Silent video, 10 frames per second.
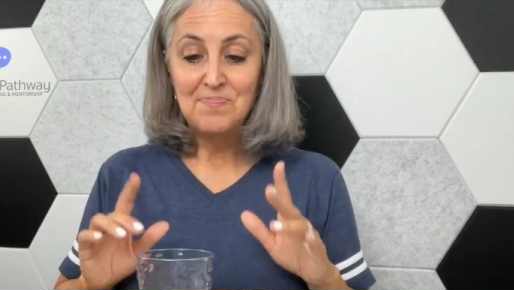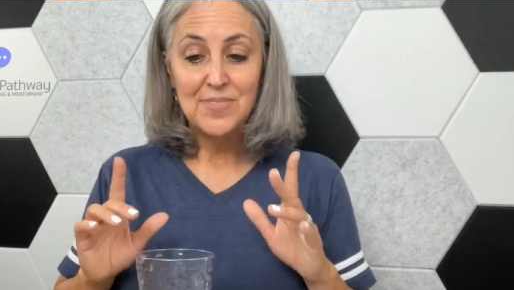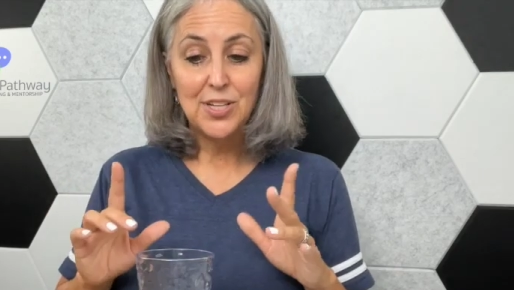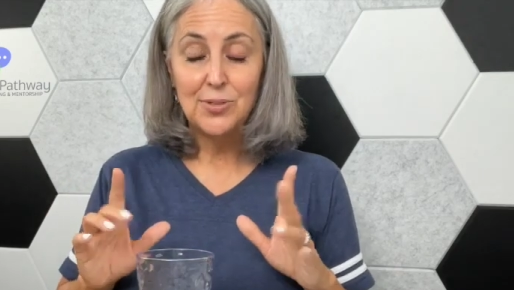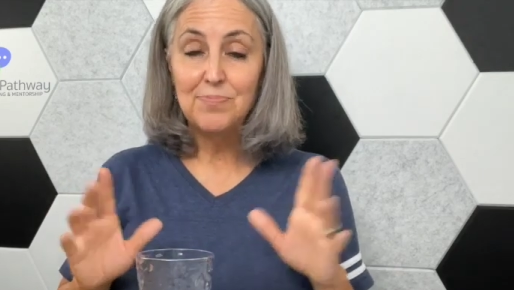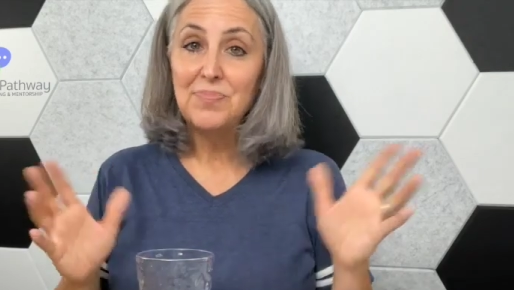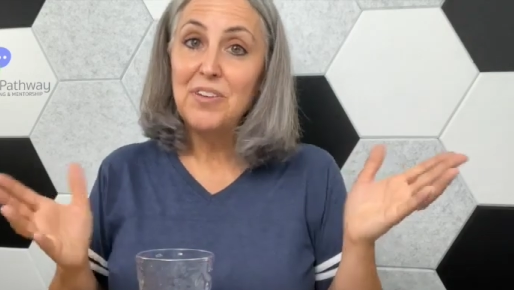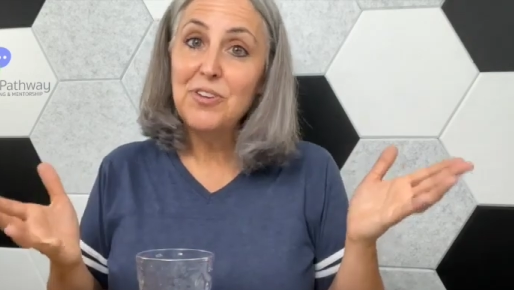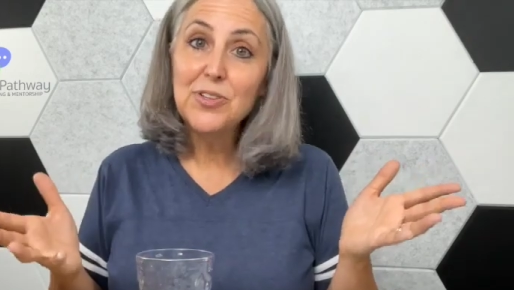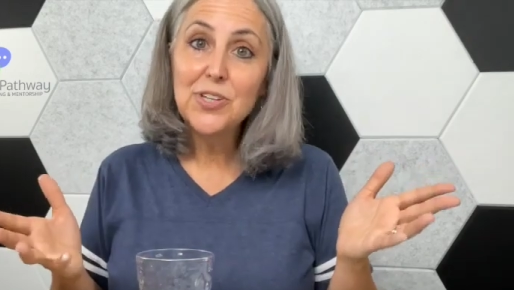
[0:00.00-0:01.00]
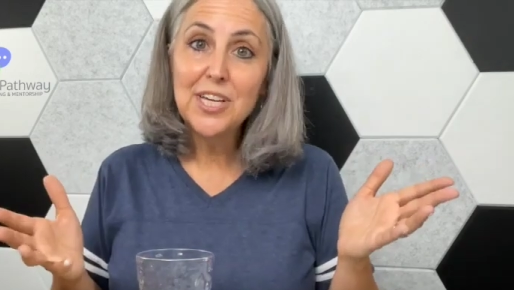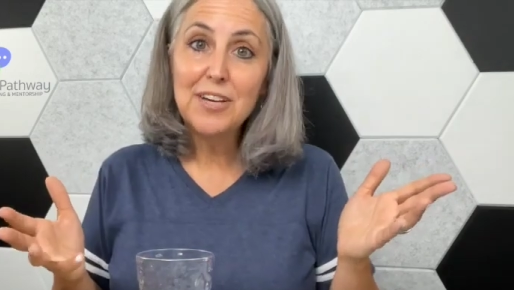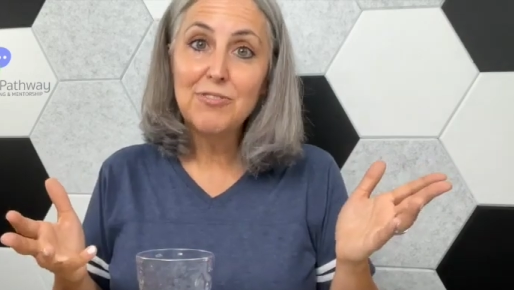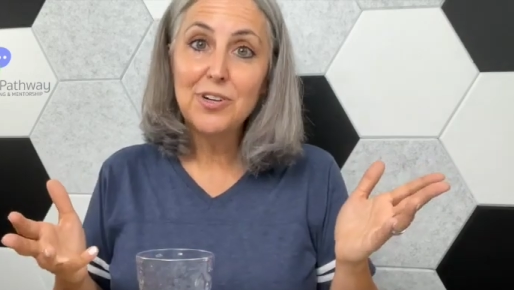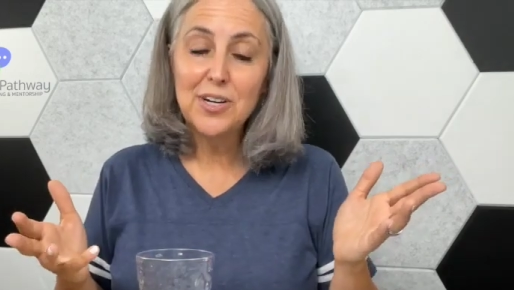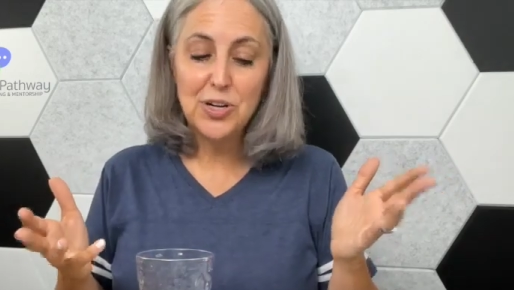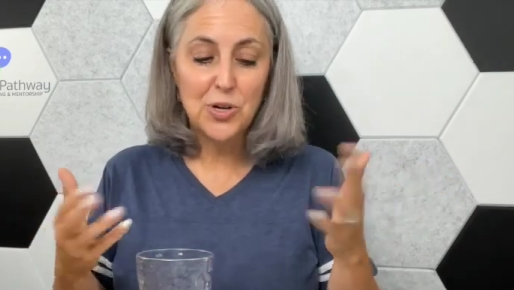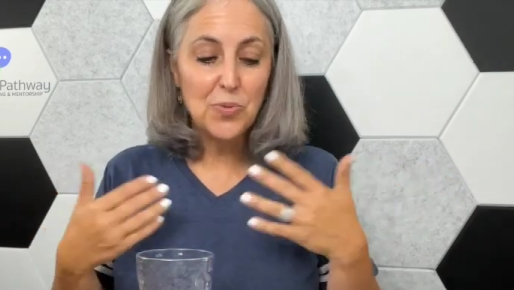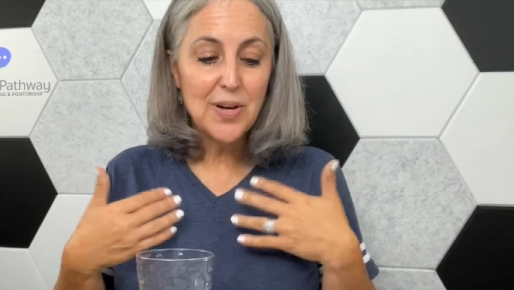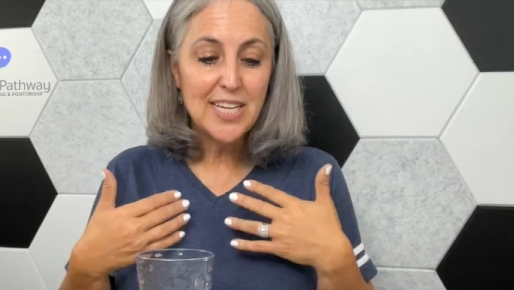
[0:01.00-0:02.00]
So if you're looking for a
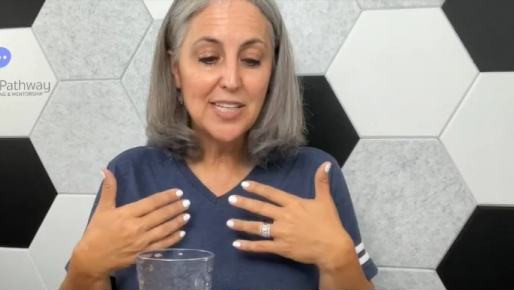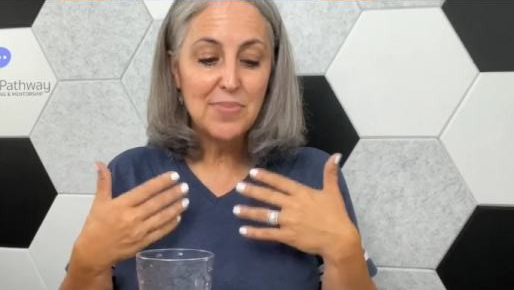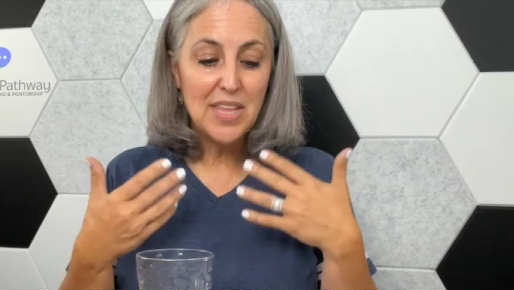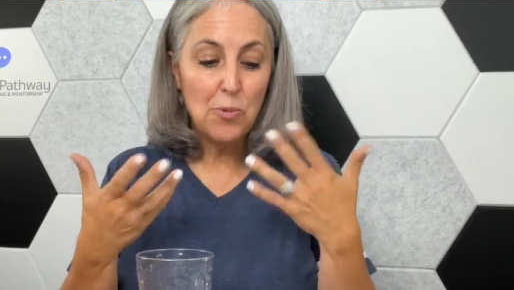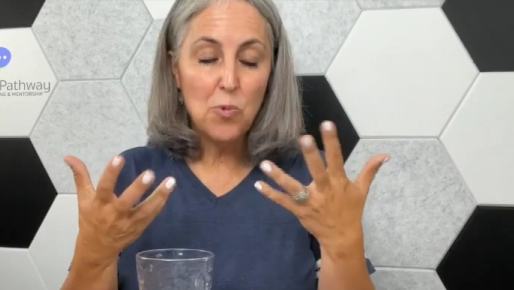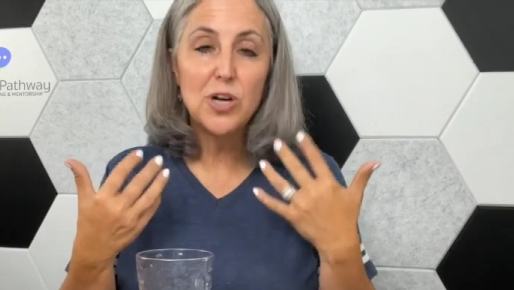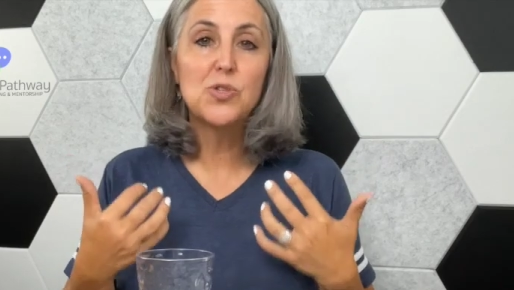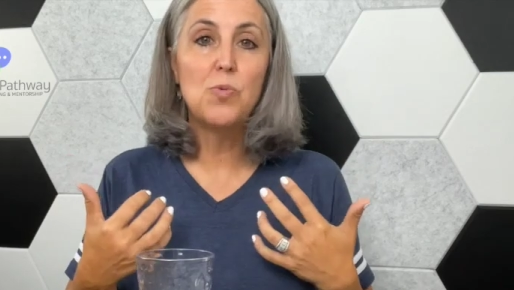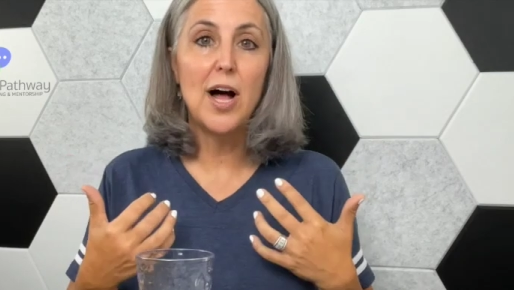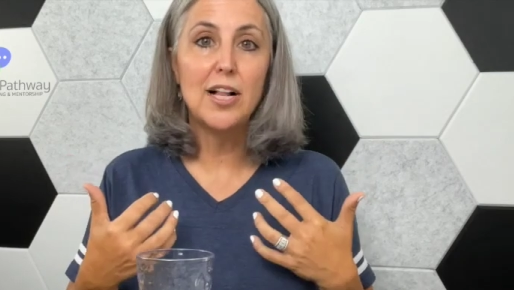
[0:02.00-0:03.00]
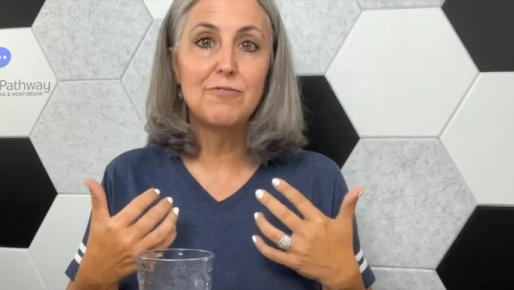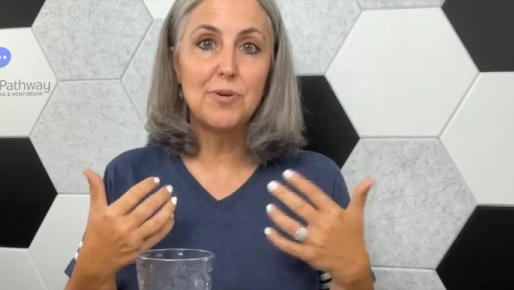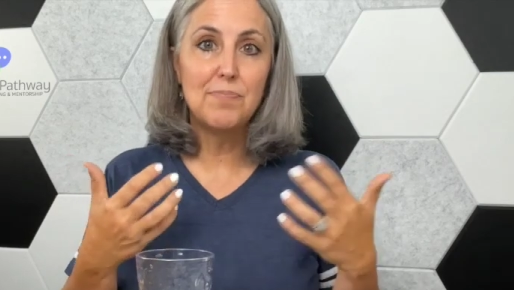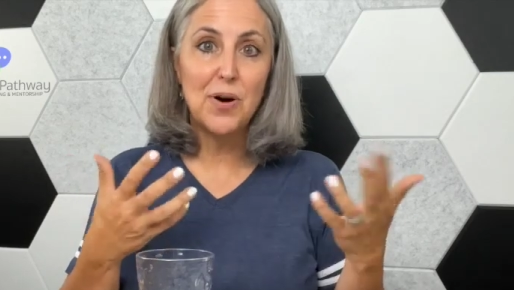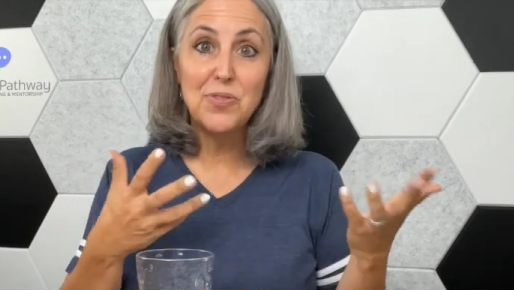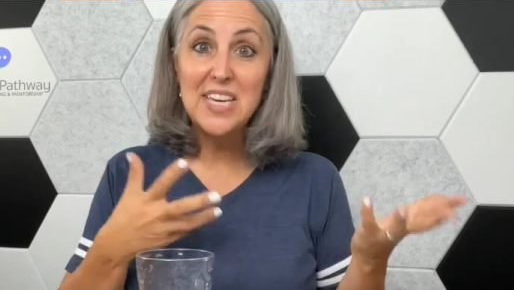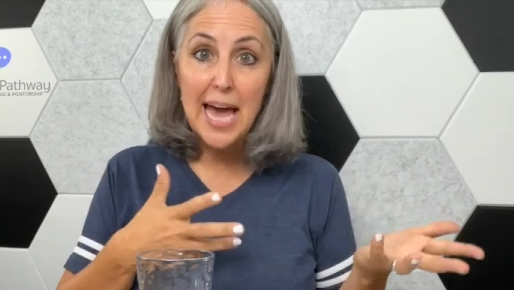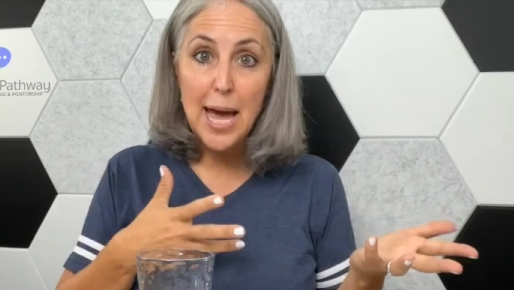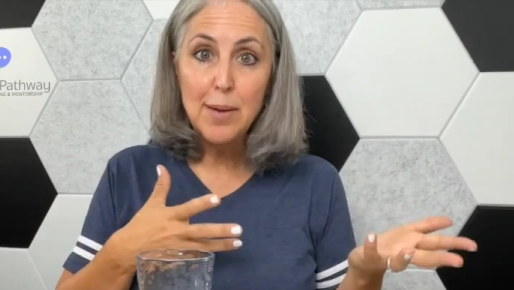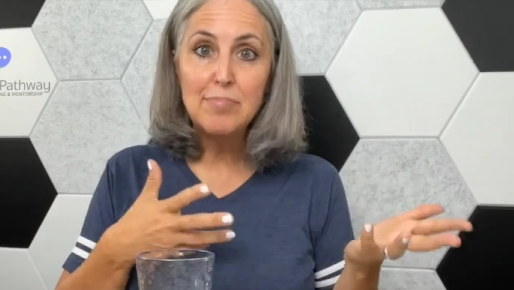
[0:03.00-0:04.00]
curriculum that works well for both
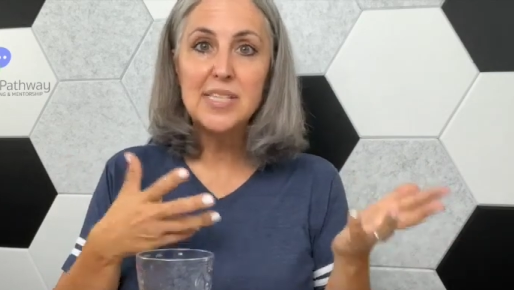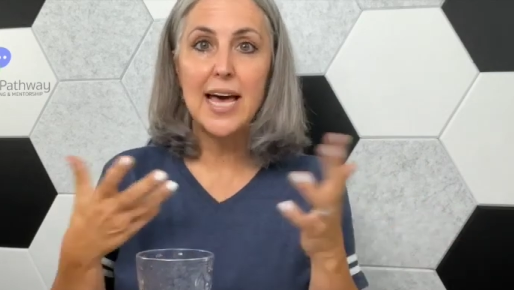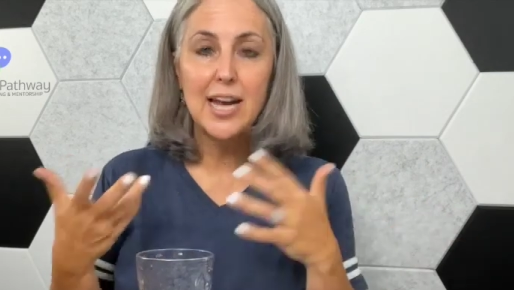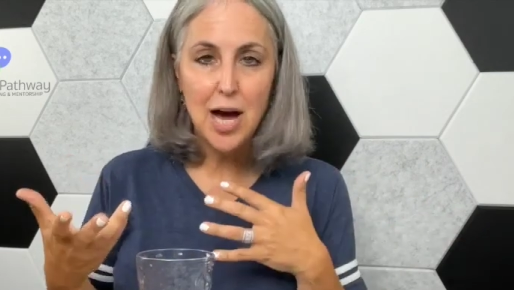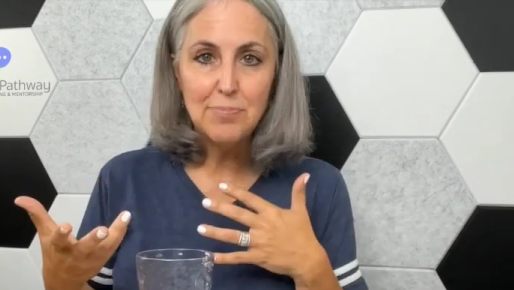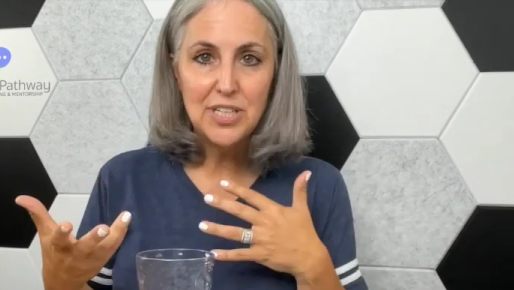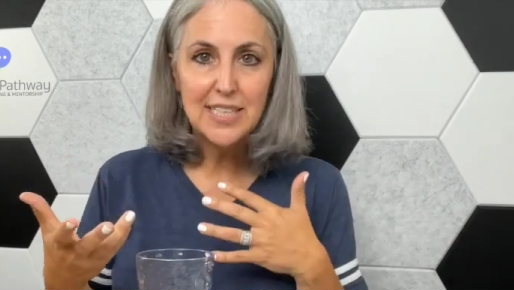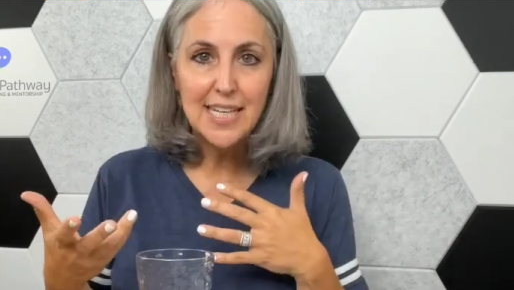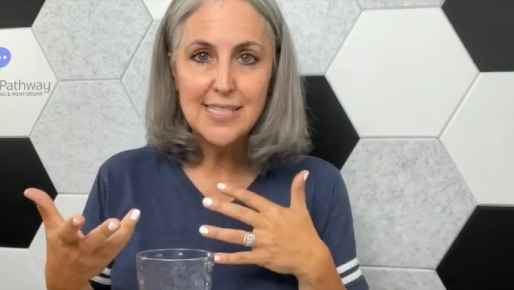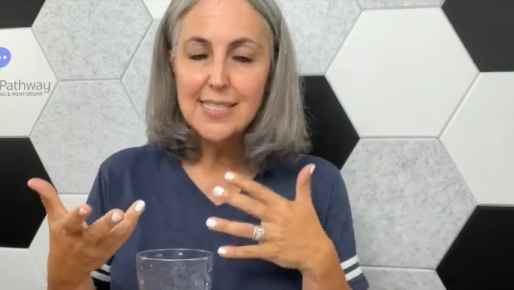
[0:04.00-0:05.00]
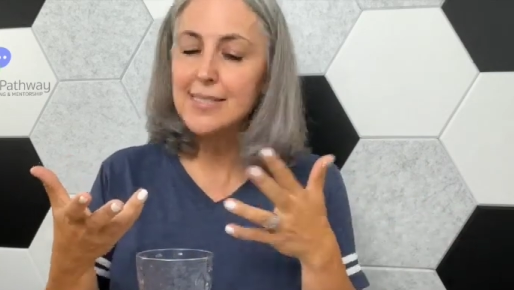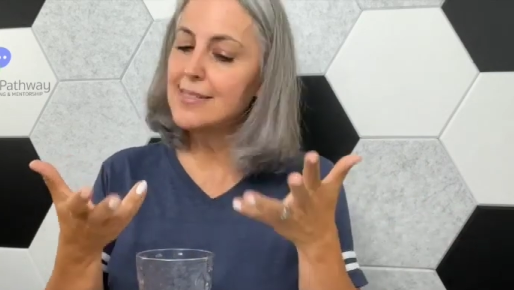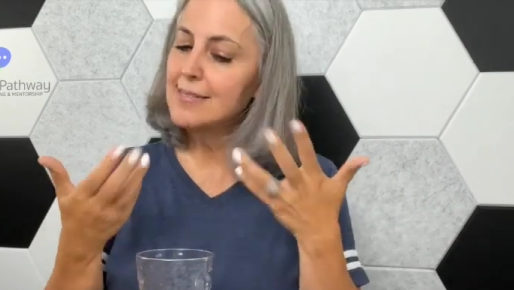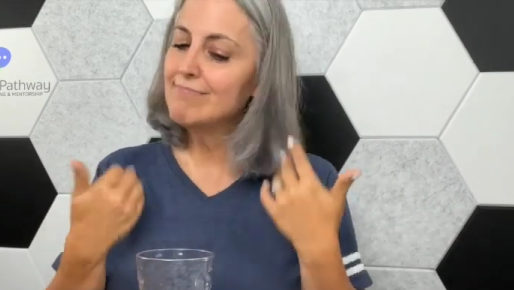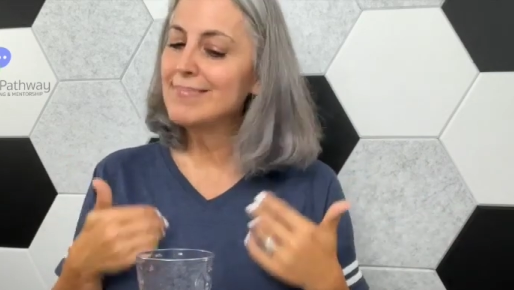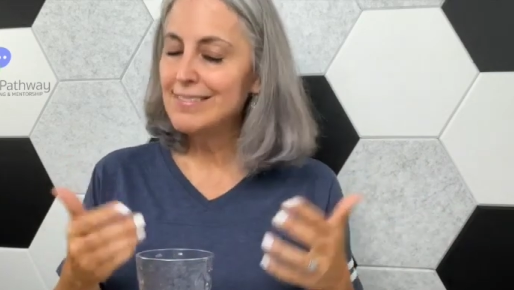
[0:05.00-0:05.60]
games and object lessons,